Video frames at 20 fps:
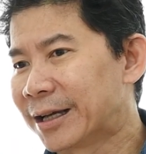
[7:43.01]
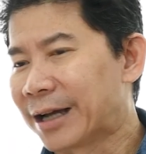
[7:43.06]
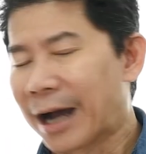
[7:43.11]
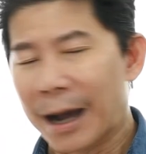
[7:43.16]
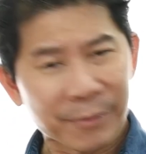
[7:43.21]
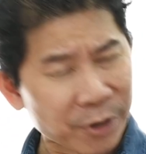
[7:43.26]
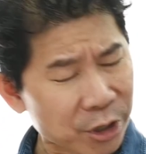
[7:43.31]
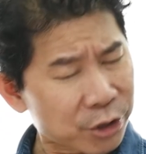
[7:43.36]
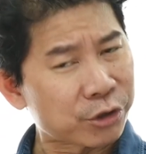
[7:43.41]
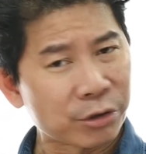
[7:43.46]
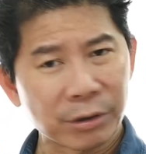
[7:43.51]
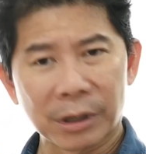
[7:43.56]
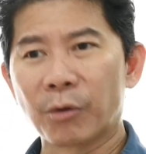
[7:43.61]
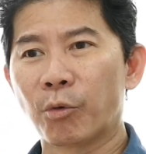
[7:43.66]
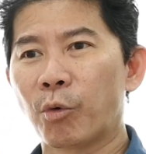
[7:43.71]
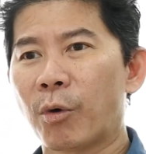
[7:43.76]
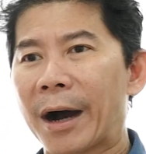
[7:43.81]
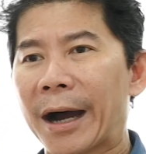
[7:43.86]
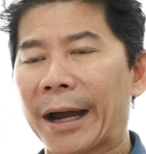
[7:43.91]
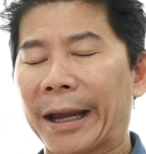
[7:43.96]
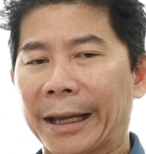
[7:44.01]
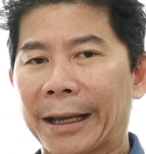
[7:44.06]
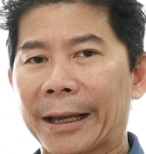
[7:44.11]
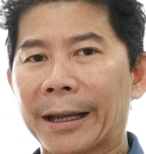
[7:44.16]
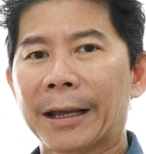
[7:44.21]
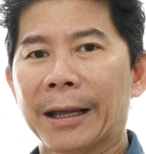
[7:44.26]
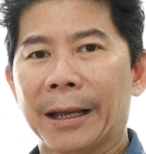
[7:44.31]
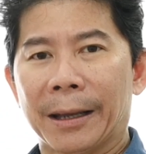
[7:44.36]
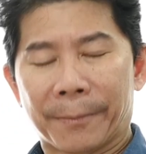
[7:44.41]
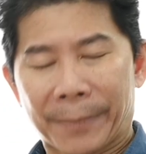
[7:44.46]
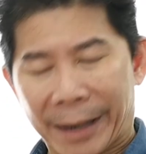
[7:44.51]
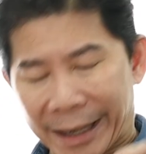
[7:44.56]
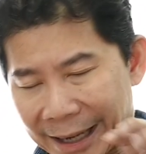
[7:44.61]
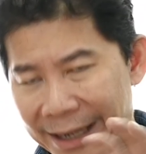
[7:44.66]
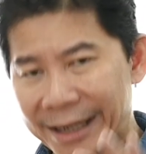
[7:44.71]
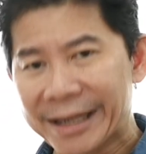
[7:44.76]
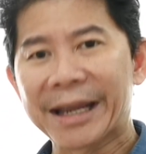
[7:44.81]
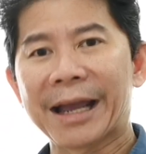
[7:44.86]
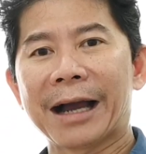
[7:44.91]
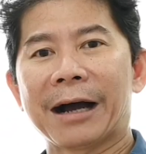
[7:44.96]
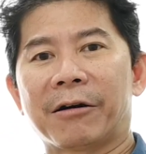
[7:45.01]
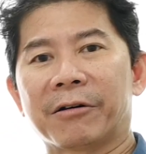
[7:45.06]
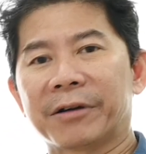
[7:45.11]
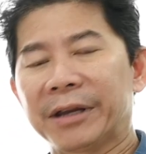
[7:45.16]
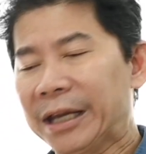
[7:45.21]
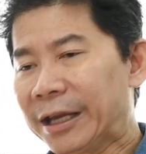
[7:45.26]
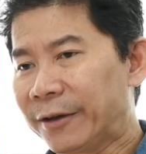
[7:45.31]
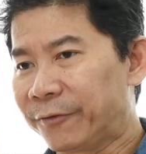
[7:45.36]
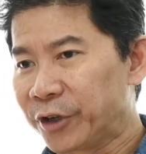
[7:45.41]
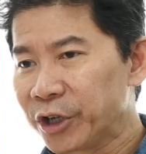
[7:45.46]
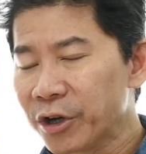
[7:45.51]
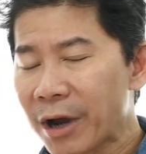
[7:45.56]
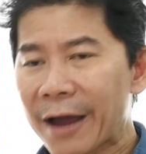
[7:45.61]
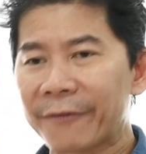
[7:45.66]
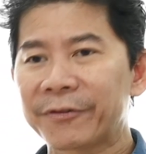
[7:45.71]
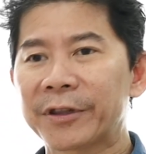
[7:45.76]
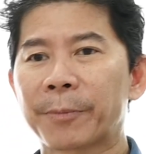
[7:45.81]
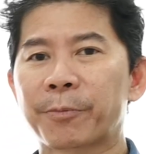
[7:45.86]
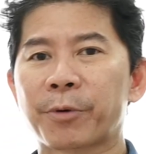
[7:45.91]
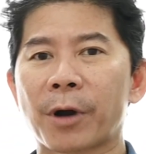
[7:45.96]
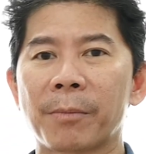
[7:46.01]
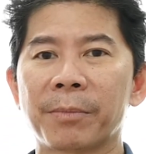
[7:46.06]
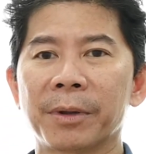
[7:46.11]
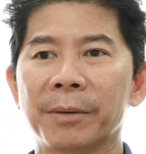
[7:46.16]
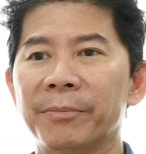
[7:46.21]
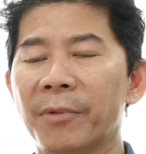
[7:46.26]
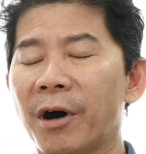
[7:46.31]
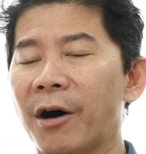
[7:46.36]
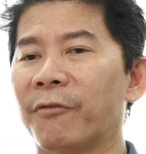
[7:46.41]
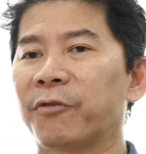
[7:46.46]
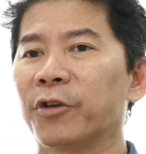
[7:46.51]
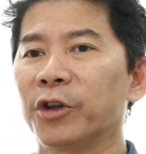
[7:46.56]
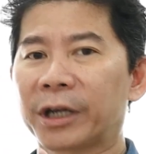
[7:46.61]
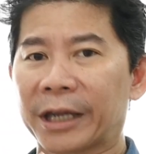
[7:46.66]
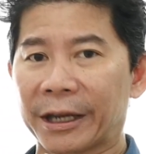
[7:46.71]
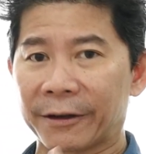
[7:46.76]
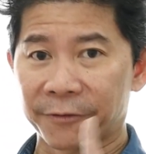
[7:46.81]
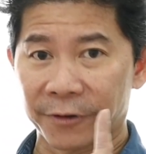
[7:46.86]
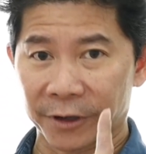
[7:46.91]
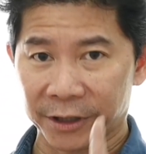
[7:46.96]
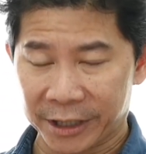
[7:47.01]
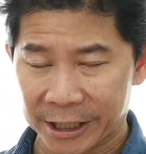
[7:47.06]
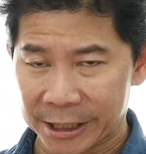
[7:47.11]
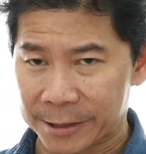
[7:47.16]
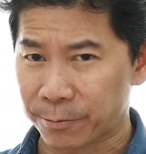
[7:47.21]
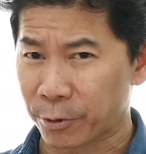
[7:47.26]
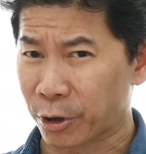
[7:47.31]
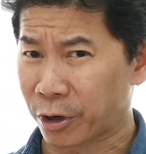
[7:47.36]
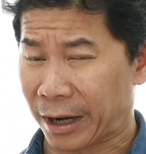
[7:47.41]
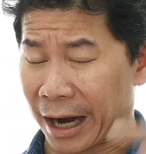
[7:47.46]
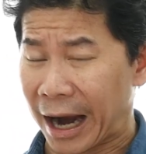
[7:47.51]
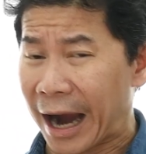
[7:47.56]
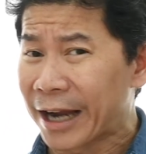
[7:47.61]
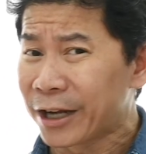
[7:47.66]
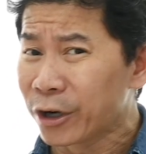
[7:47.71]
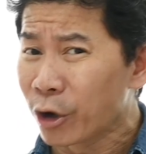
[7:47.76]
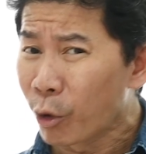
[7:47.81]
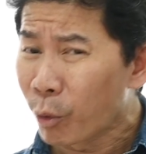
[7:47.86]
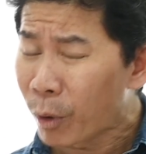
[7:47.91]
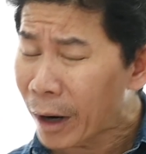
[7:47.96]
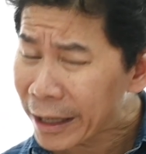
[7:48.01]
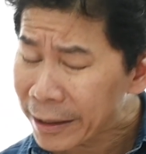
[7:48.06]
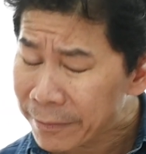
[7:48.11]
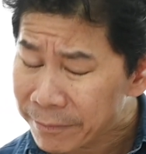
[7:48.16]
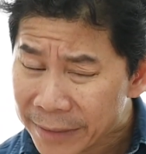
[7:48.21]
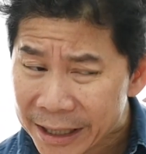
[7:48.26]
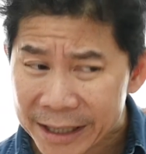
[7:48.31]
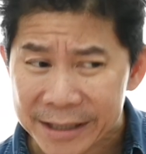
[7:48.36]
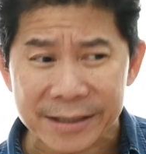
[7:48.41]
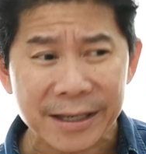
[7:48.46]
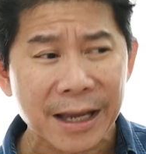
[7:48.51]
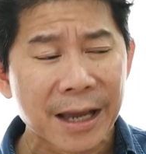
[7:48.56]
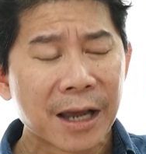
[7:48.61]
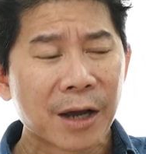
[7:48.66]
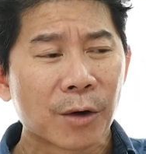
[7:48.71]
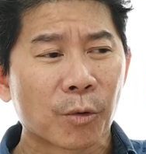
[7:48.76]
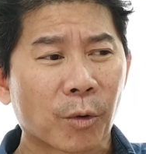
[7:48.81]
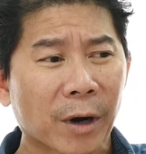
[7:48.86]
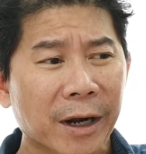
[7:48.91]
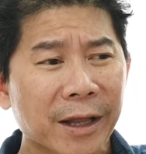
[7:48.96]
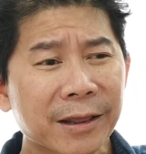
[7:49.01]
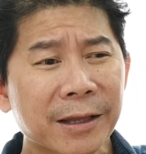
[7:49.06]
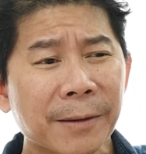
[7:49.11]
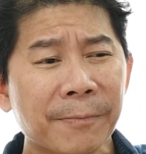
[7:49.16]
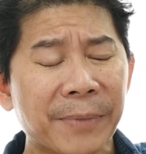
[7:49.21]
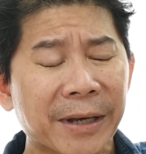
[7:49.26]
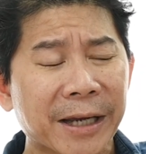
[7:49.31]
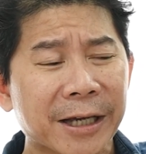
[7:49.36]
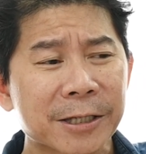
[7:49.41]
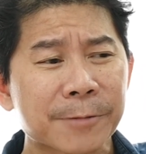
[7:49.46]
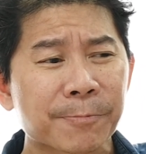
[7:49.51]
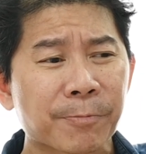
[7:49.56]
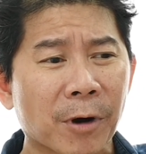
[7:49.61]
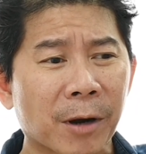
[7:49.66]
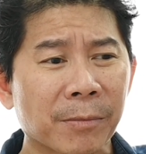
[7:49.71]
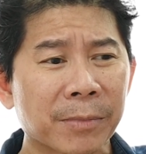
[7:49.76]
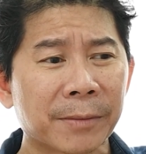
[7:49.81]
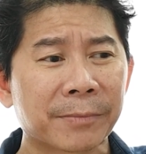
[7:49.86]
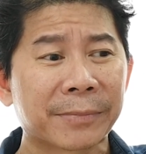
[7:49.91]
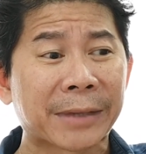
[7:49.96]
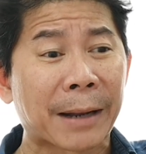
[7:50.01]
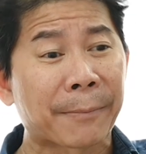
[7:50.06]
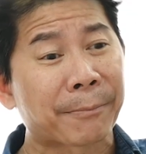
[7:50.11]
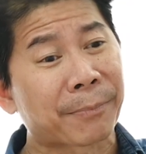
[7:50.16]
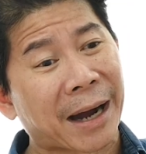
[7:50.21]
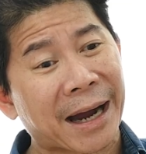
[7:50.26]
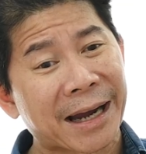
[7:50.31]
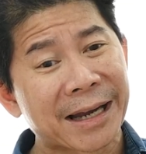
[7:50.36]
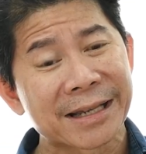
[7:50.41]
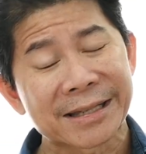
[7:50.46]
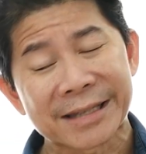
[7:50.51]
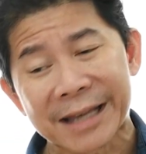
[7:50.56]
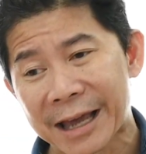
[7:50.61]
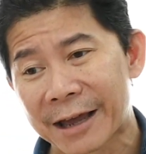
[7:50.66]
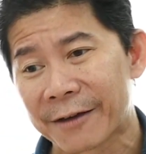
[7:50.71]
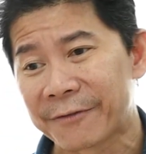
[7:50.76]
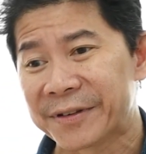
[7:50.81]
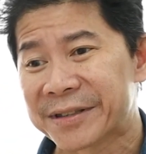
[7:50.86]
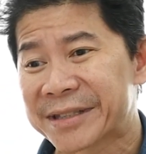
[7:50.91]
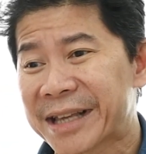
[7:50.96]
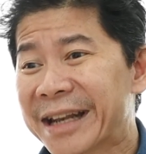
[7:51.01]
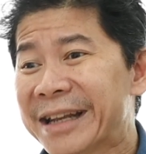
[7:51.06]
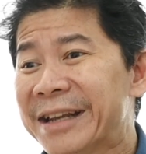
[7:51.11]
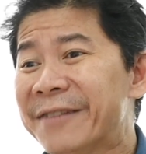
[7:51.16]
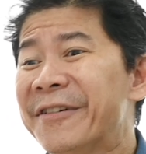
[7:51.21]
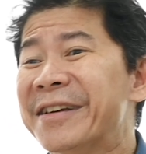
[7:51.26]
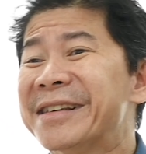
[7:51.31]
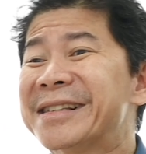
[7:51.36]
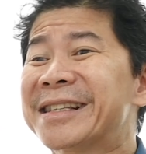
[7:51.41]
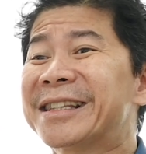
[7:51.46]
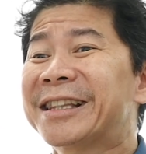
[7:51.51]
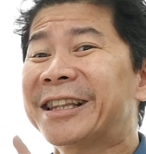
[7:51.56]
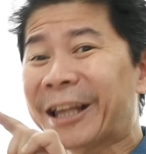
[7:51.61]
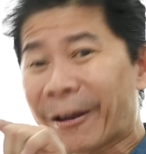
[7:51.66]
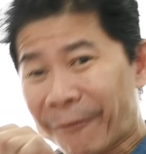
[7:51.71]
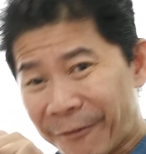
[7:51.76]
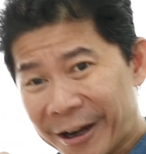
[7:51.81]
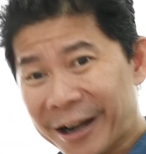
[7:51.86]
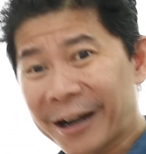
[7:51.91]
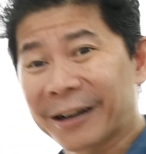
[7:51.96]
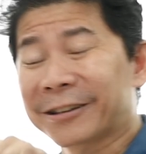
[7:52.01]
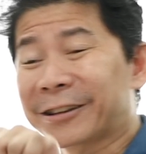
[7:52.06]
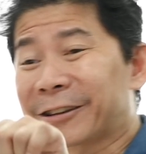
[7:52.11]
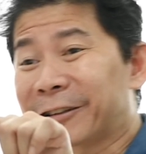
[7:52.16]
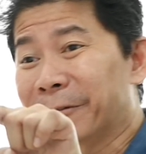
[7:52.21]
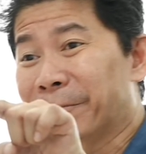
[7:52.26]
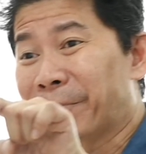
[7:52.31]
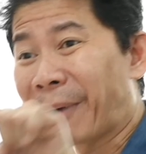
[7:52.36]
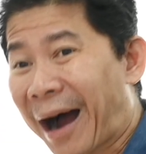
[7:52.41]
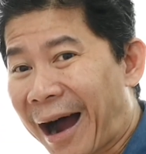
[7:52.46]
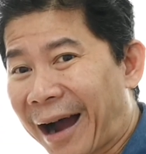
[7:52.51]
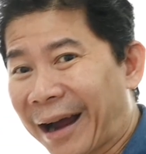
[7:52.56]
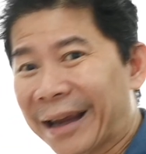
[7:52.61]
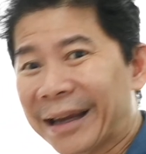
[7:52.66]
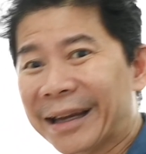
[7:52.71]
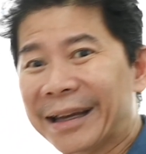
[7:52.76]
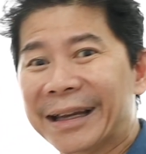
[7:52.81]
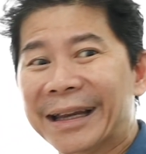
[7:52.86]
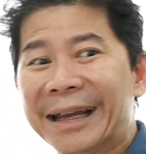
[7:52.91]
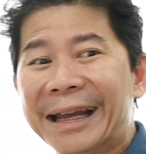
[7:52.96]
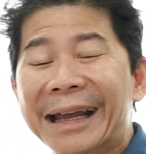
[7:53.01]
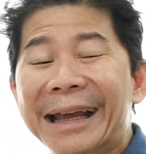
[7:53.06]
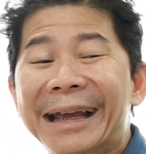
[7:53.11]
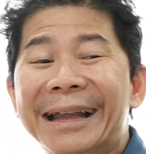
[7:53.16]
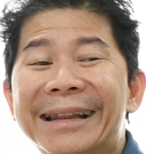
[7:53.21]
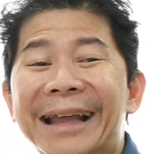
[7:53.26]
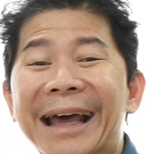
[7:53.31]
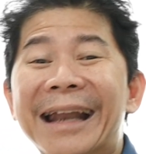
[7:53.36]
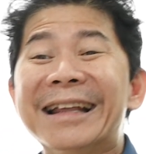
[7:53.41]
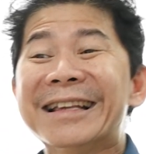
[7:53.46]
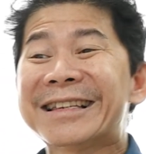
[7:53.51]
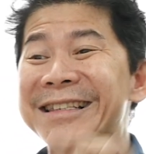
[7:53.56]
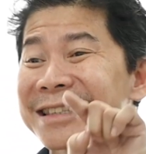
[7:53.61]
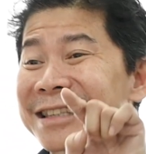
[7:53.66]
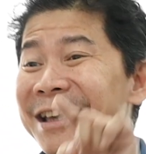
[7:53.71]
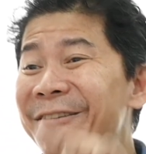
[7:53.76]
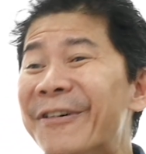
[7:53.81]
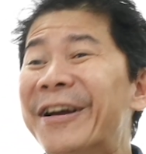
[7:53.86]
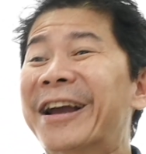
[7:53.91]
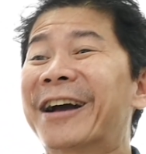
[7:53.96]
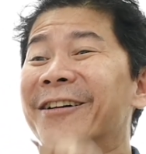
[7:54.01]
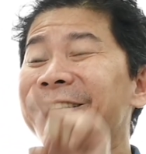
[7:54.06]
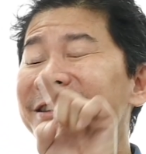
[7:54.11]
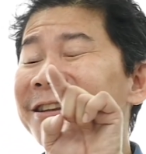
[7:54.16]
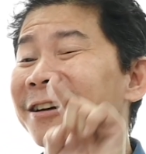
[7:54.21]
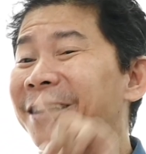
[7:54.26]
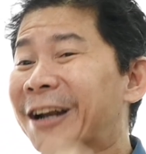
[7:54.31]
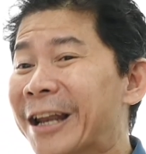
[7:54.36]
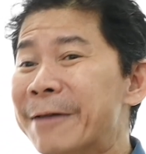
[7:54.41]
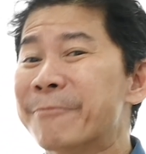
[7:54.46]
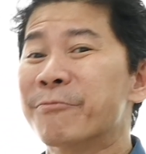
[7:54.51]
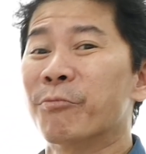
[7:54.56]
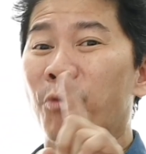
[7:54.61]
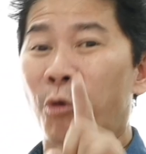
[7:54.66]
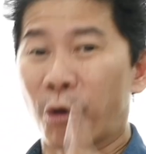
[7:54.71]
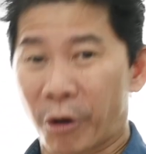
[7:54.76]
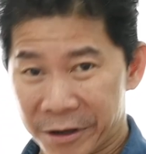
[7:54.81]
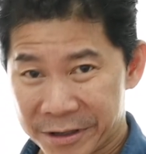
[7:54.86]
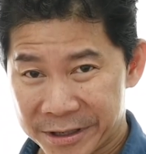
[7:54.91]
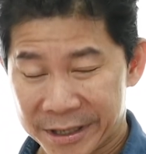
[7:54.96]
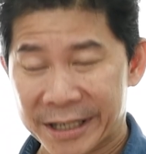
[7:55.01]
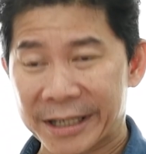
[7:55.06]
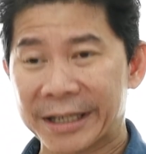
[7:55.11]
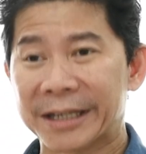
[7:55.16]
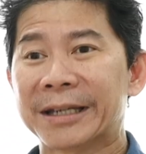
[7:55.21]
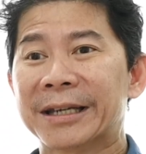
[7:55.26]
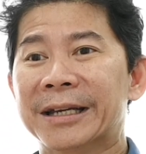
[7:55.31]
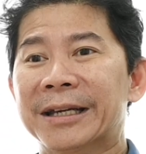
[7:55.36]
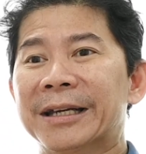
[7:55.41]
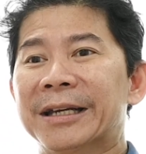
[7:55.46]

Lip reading: I'm not sure why. But anyhow, if you have the problem of looking for this product, I know what it means. One of the biggest problems that buyers have is that if it's difficult to buy, then it's difficult to claim warranty.